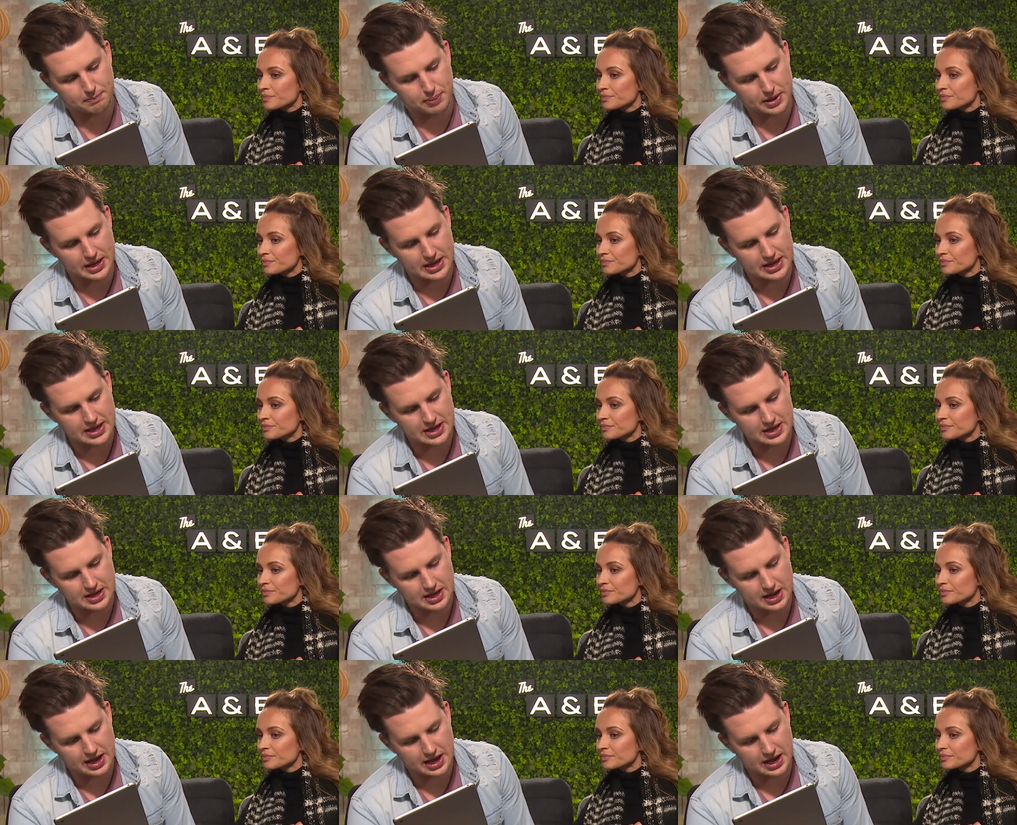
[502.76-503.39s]

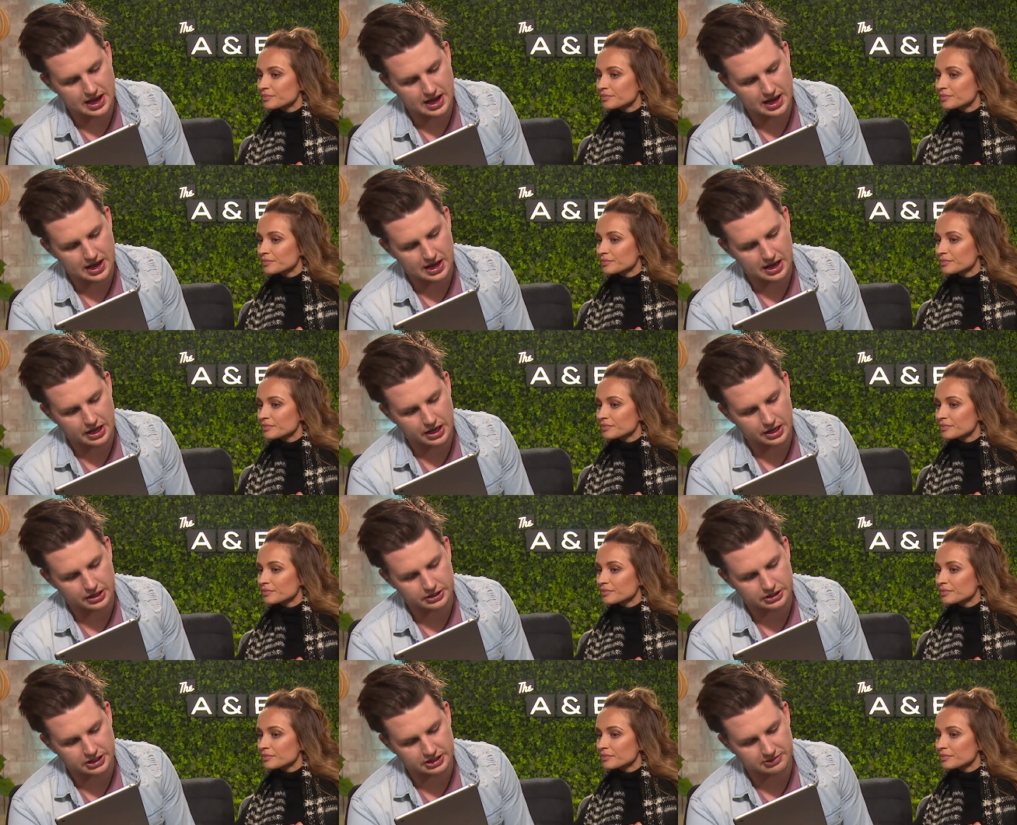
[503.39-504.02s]
Speaker 1: B.
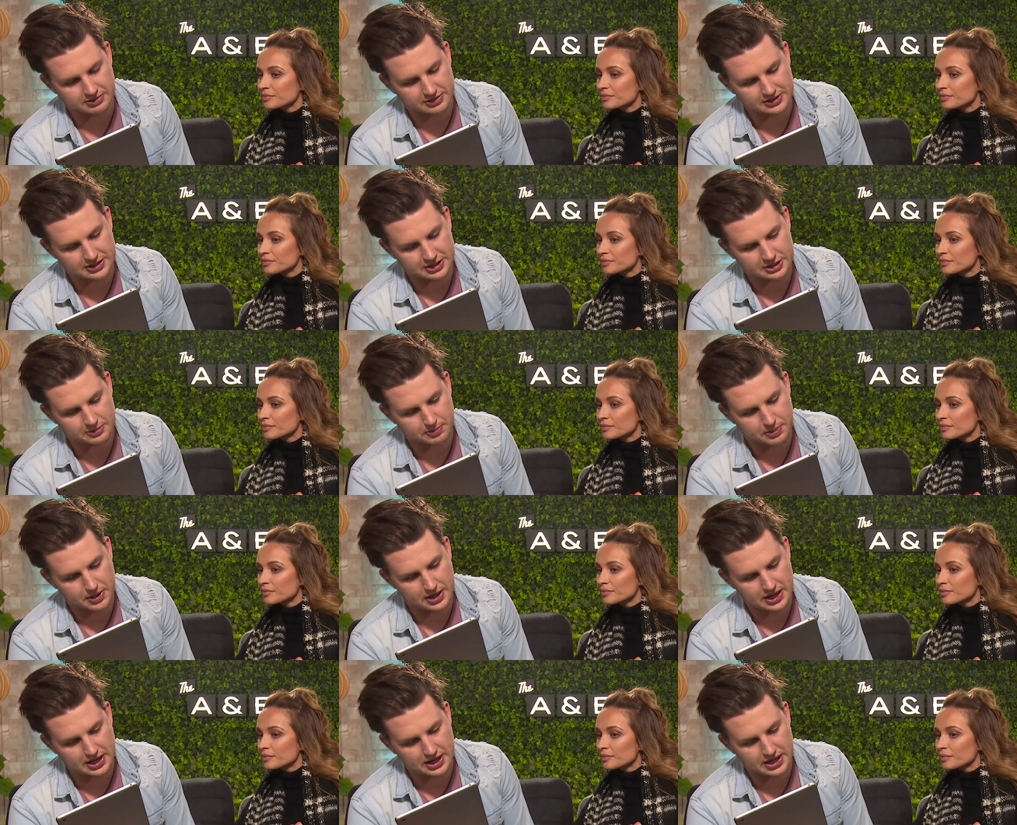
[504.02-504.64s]
Uh, Jasmine says
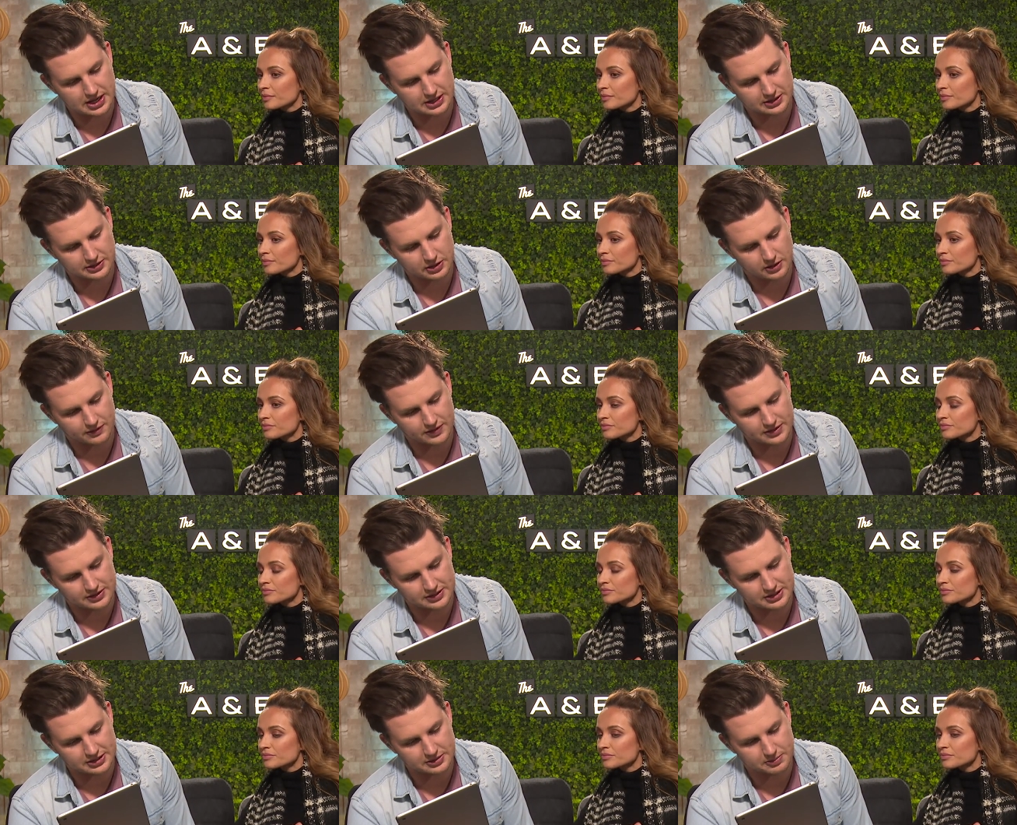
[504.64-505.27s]
B.
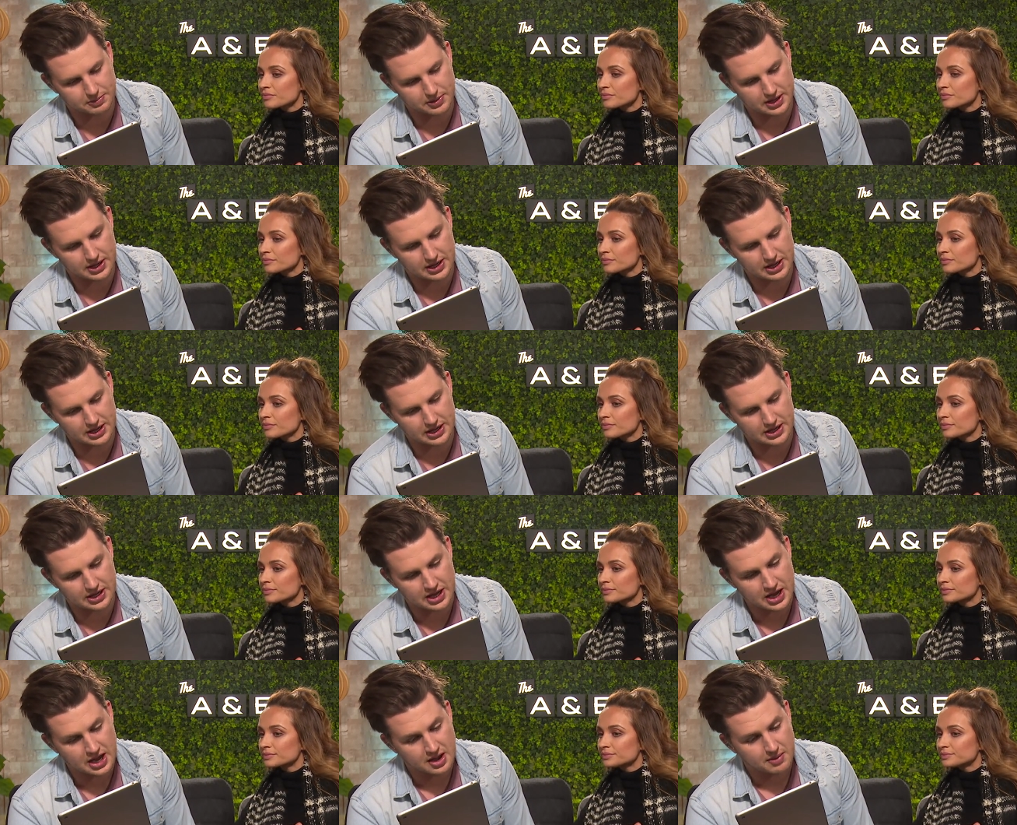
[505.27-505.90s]
Sophia says
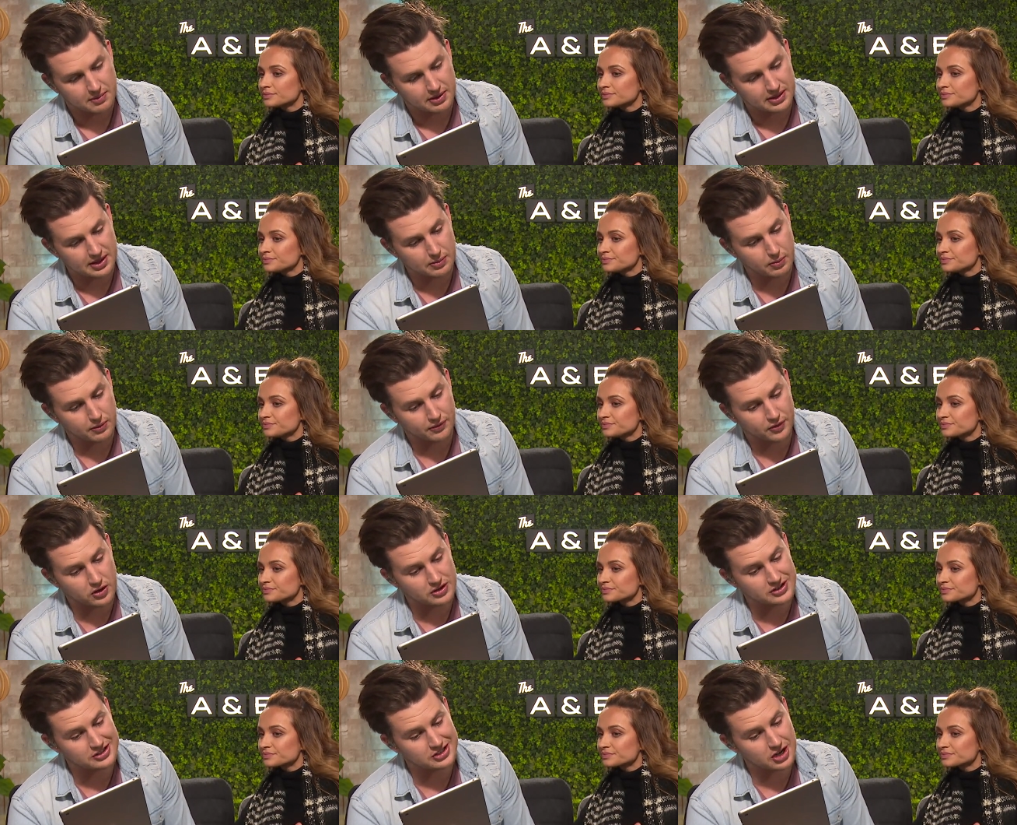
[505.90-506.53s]
B. But then we've
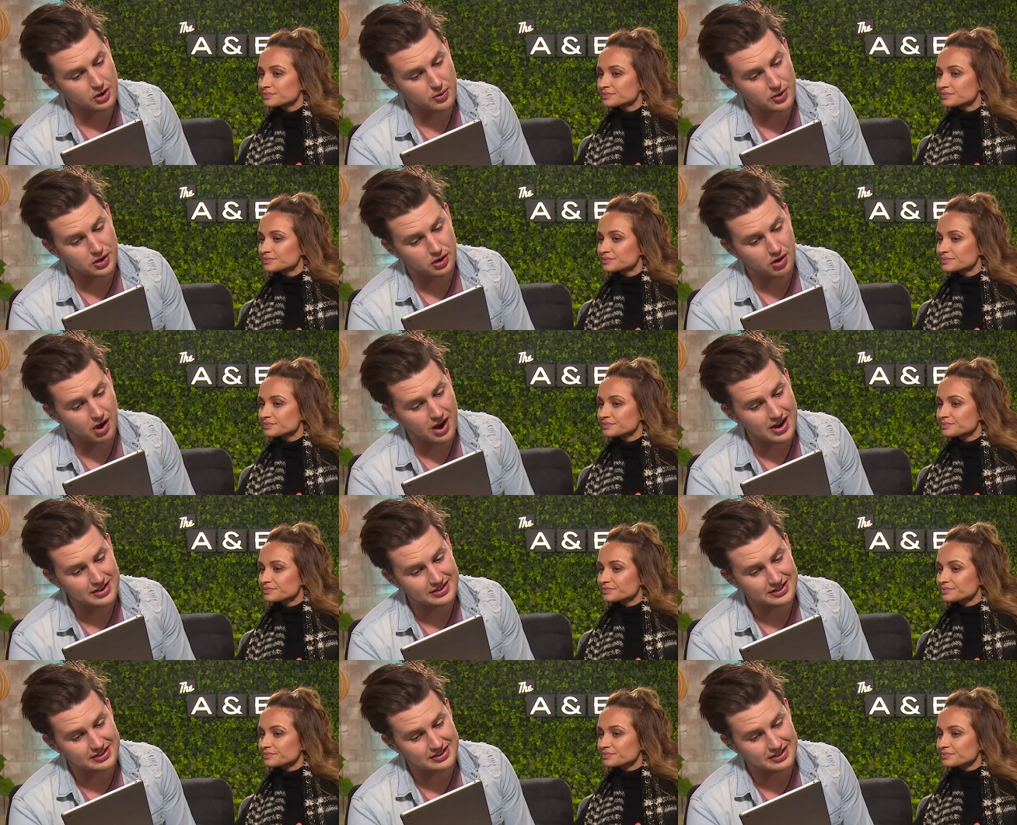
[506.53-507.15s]
got Zoe
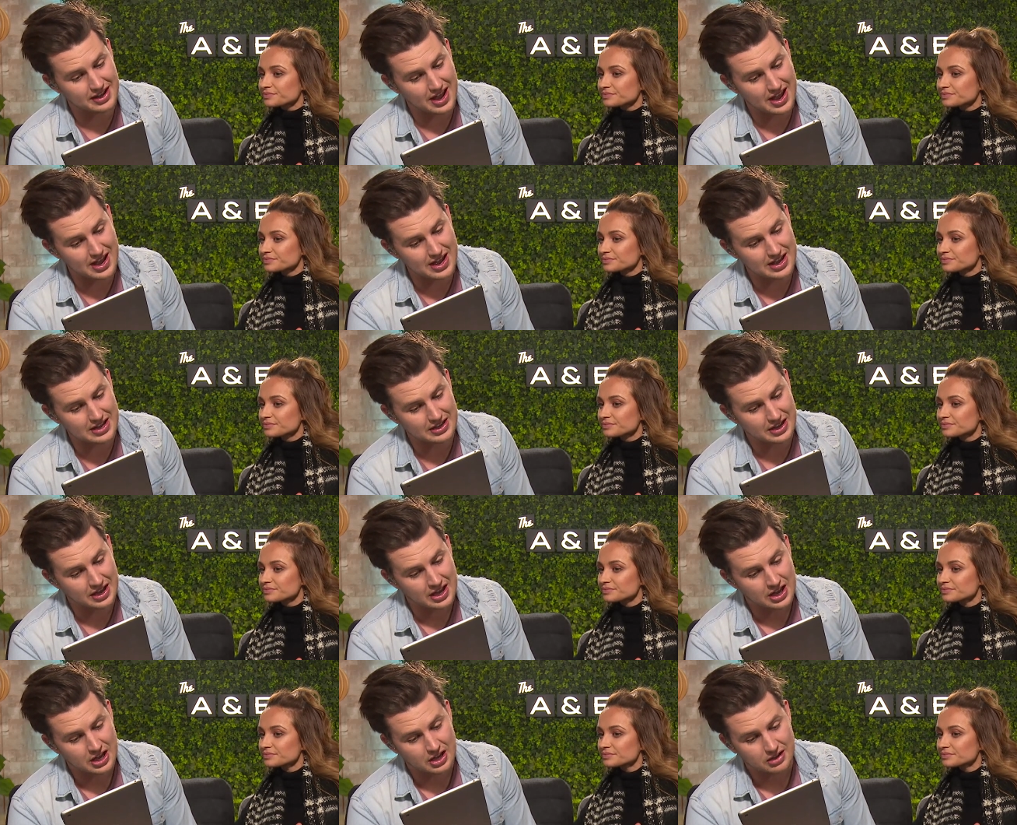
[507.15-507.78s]
Gray says A.